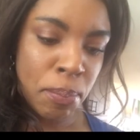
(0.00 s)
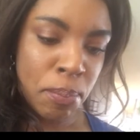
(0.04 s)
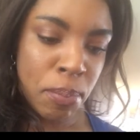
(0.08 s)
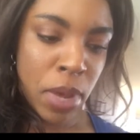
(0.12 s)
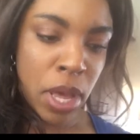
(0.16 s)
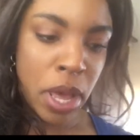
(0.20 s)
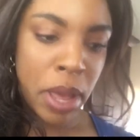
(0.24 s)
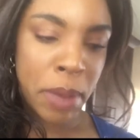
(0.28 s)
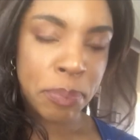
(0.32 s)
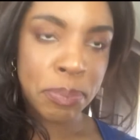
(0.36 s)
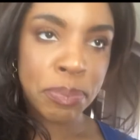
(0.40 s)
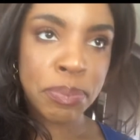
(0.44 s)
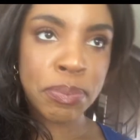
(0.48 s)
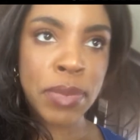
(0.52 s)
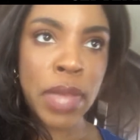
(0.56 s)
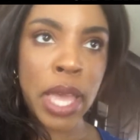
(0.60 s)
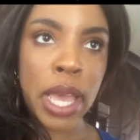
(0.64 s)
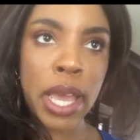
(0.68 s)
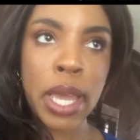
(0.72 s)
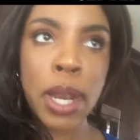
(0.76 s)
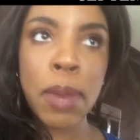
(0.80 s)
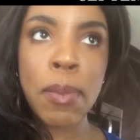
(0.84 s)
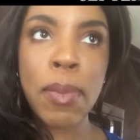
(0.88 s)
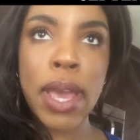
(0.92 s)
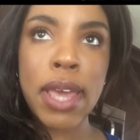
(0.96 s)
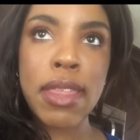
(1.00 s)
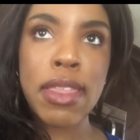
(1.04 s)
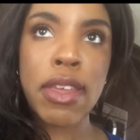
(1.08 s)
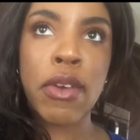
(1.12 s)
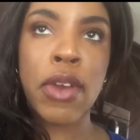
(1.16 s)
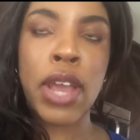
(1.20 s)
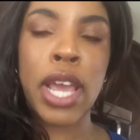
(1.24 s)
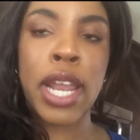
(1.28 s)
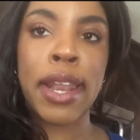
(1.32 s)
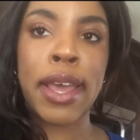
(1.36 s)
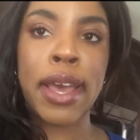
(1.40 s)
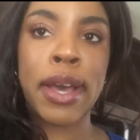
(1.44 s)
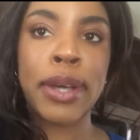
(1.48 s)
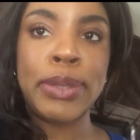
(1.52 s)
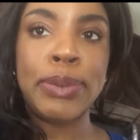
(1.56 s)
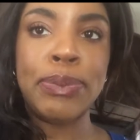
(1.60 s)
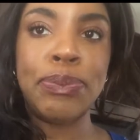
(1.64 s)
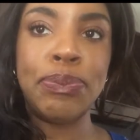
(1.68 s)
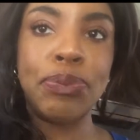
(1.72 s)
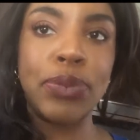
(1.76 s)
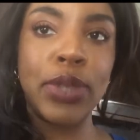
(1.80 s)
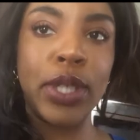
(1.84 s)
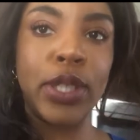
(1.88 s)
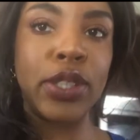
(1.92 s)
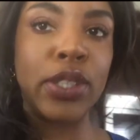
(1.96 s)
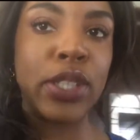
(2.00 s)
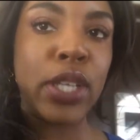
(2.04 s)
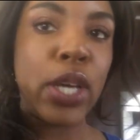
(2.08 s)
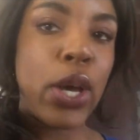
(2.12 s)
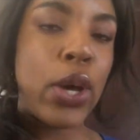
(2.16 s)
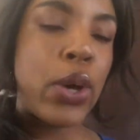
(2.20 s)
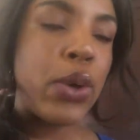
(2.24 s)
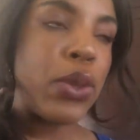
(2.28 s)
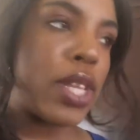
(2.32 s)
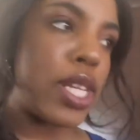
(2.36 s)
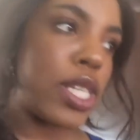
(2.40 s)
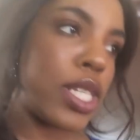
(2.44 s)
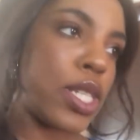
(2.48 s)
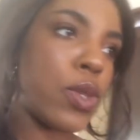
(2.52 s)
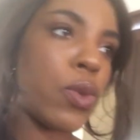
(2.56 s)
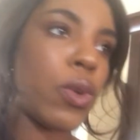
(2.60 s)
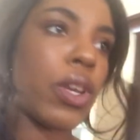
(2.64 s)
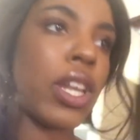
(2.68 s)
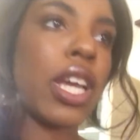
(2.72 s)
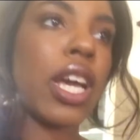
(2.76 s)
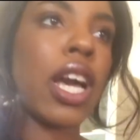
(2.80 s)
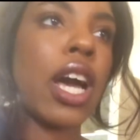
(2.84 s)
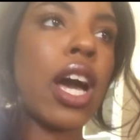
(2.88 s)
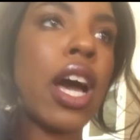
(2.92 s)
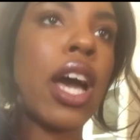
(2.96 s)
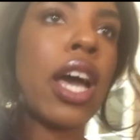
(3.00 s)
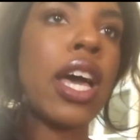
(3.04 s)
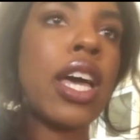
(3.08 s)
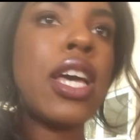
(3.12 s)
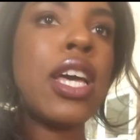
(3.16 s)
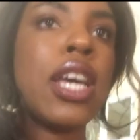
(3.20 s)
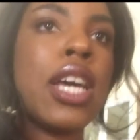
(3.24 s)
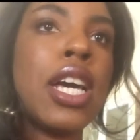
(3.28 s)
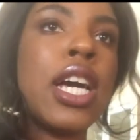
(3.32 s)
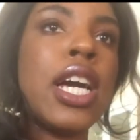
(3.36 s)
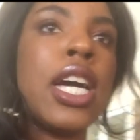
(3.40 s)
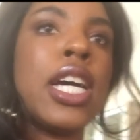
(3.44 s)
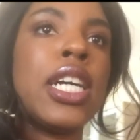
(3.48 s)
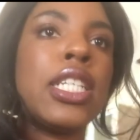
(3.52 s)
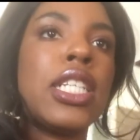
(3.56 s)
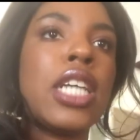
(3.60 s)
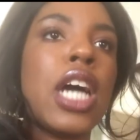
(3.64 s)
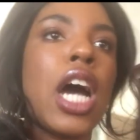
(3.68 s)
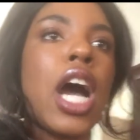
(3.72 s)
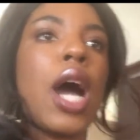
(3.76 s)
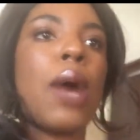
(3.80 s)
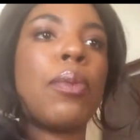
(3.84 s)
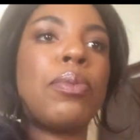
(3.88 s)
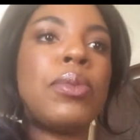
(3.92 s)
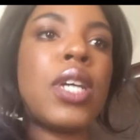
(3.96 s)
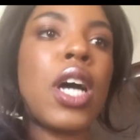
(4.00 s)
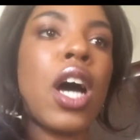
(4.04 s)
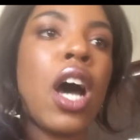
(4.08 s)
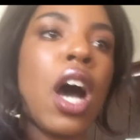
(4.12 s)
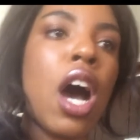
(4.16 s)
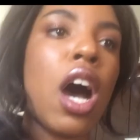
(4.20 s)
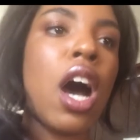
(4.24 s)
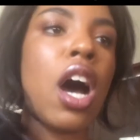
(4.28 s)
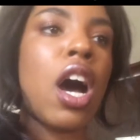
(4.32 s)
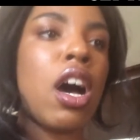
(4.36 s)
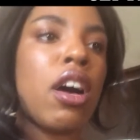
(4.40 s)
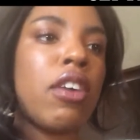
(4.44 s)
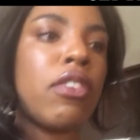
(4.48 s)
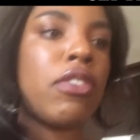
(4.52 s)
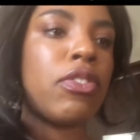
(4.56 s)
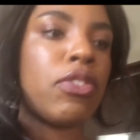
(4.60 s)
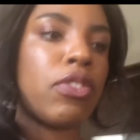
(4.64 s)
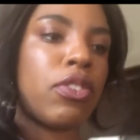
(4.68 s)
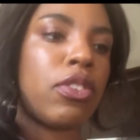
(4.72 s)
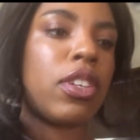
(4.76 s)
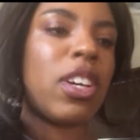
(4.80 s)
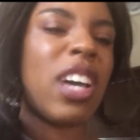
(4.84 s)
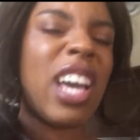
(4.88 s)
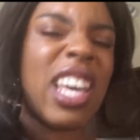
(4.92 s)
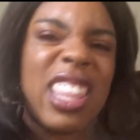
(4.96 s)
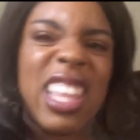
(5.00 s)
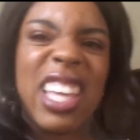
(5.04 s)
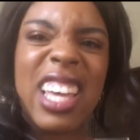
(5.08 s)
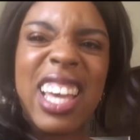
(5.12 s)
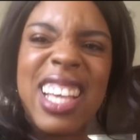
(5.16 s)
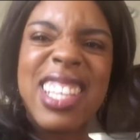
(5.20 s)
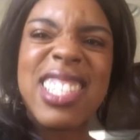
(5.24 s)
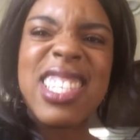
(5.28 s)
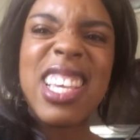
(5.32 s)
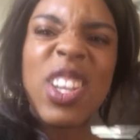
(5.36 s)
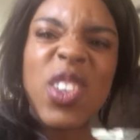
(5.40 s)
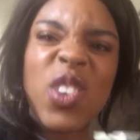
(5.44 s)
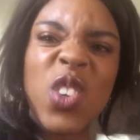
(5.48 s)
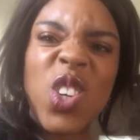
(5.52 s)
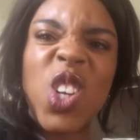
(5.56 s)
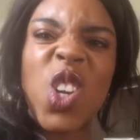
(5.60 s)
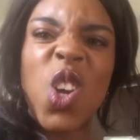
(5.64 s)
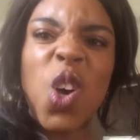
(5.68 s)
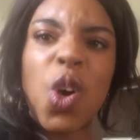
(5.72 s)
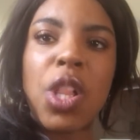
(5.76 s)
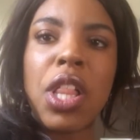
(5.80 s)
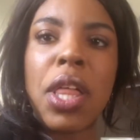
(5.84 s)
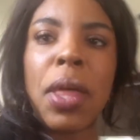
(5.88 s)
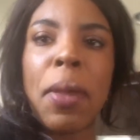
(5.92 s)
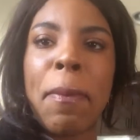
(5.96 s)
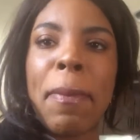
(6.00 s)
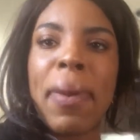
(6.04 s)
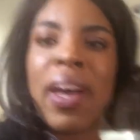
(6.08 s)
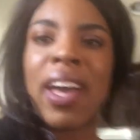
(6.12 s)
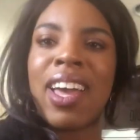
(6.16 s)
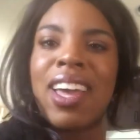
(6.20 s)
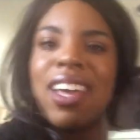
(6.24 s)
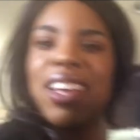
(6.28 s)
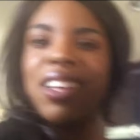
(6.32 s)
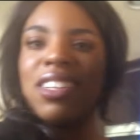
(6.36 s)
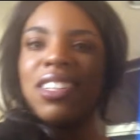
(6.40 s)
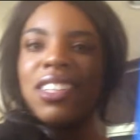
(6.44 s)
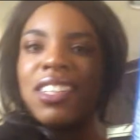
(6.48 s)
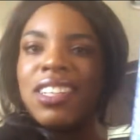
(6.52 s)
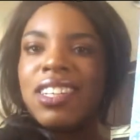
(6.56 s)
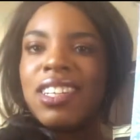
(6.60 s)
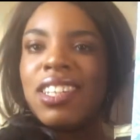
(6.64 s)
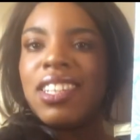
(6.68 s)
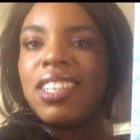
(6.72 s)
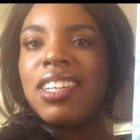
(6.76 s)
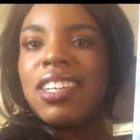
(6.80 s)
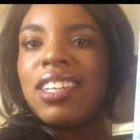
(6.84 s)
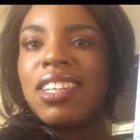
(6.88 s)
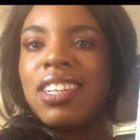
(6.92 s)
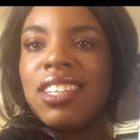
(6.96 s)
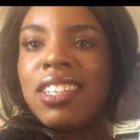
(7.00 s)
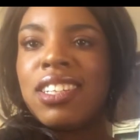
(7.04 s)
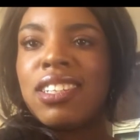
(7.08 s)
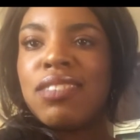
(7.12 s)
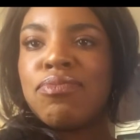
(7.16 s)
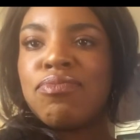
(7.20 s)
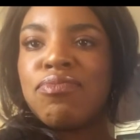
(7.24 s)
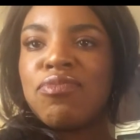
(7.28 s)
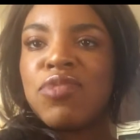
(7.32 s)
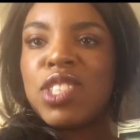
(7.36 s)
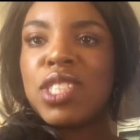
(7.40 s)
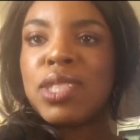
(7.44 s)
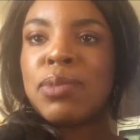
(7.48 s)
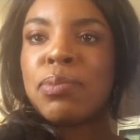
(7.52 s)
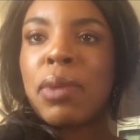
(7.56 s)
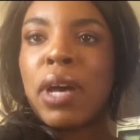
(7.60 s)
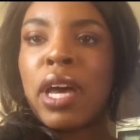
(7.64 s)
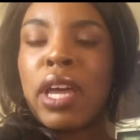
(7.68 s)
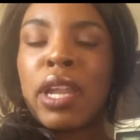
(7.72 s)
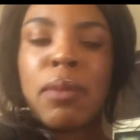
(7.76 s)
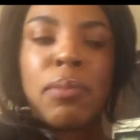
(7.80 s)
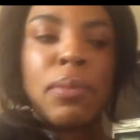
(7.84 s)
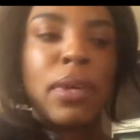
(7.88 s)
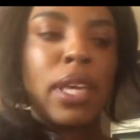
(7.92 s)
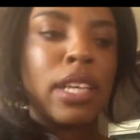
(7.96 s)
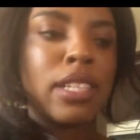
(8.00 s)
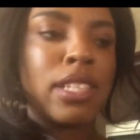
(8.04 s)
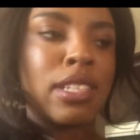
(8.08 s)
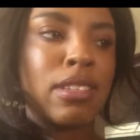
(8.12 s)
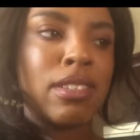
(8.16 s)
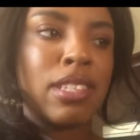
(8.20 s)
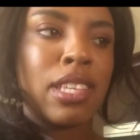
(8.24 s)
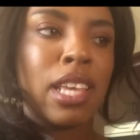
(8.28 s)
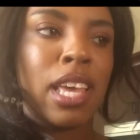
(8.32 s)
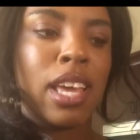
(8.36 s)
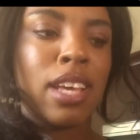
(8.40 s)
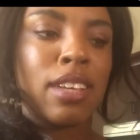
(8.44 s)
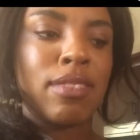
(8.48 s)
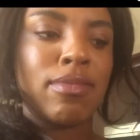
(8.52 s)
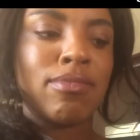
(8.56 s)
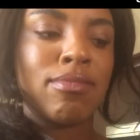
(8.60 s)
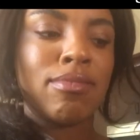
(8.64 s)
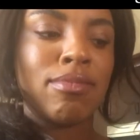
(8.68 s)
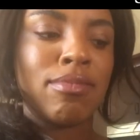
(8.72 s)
But I'm not gonna buy that right now. So this is what I got topped off. I think I said granola, but just bought it because I was like,